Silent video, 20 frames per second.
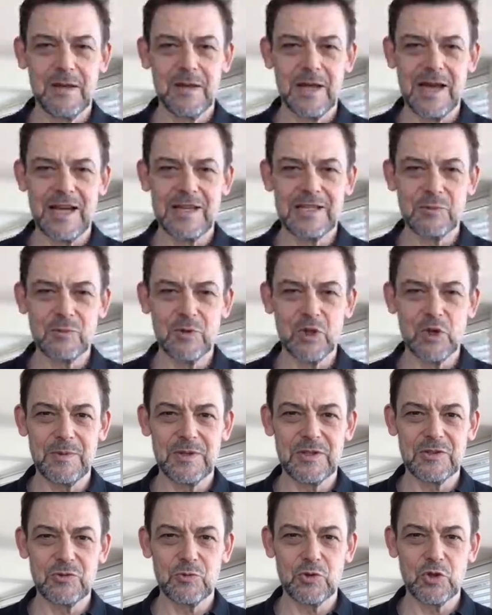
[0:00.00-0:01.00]
As
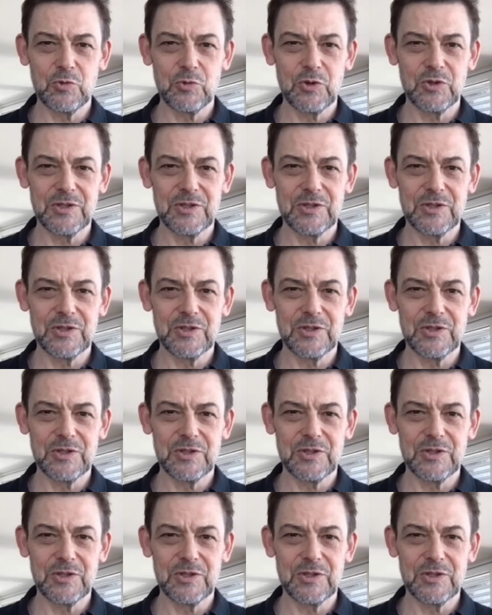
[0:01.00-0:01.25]
promised, we will